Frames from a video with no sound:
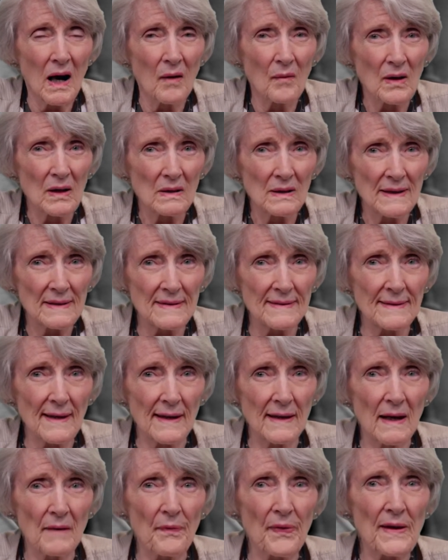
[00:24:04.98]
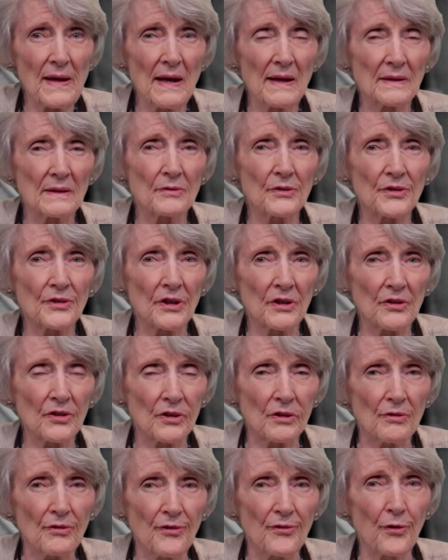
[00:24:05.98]
well, let's say at the end of
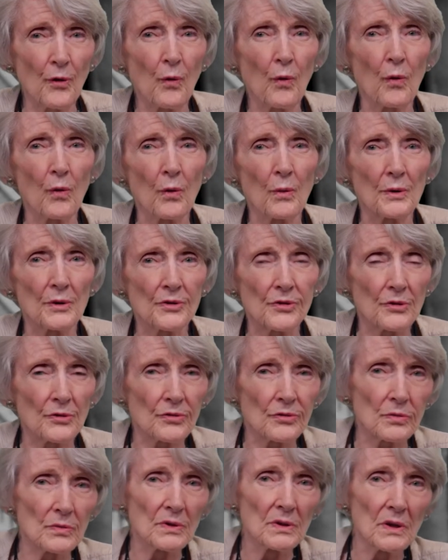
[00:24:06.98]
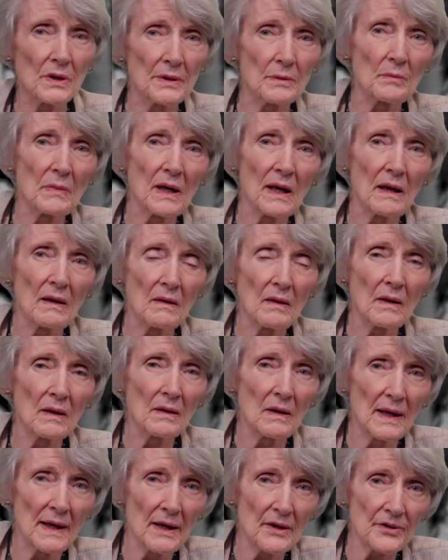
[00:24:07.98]
64, which is really my
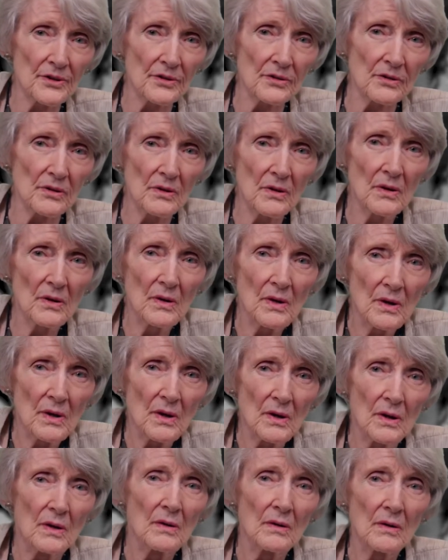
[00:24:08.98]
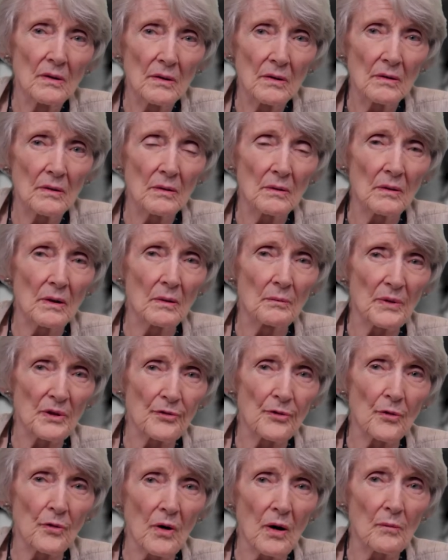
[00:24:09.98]
last, uh,
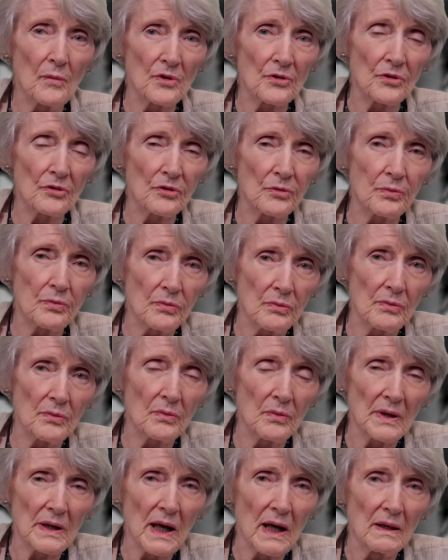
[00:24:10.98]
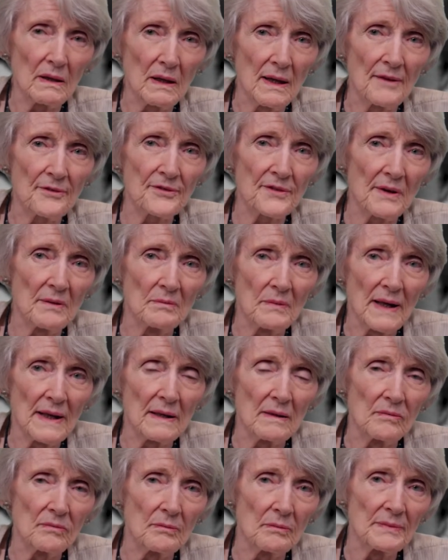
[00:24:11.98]
before, which is when I left on
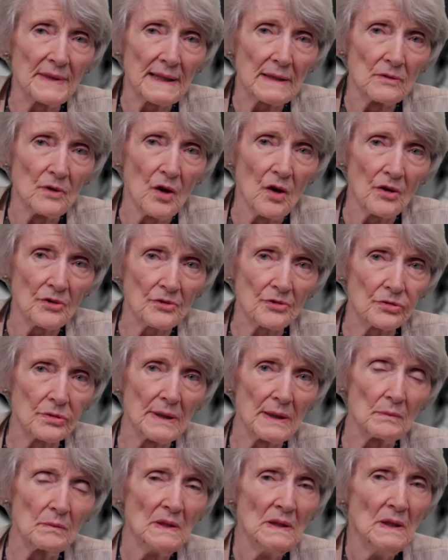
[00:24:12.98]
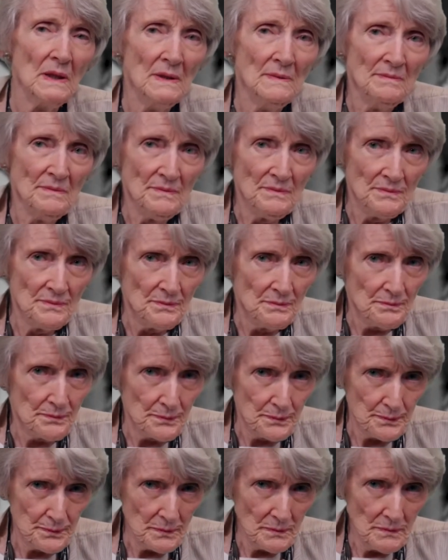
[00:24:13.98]
my big long trip,
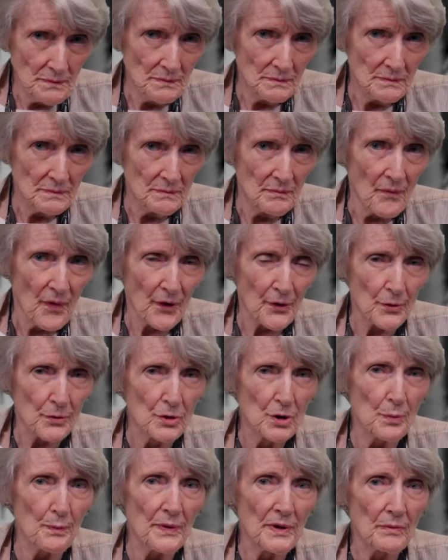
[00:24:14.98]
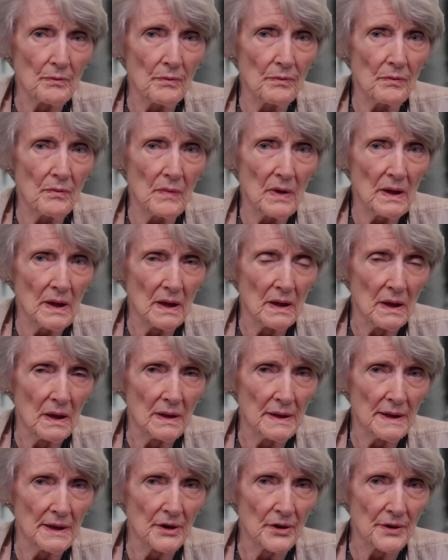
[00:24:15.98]
the group in, uh,
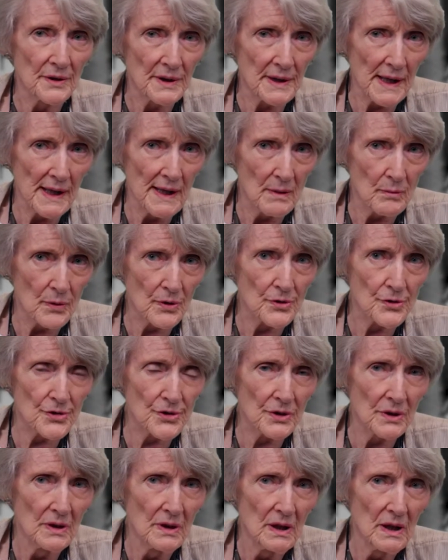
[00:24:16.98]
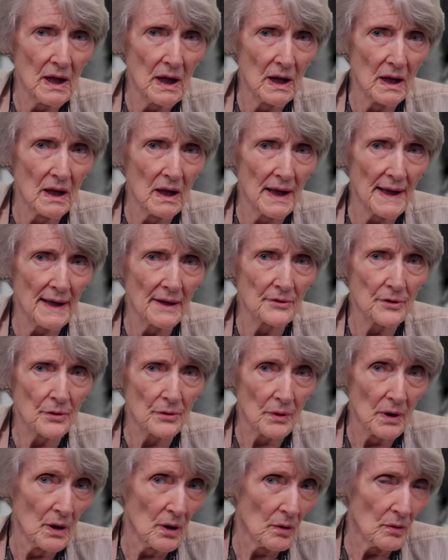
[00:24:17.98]
here in Cambridge uh, had
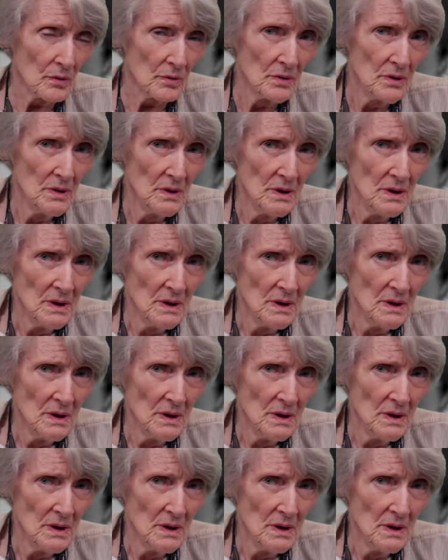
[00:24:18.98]
grown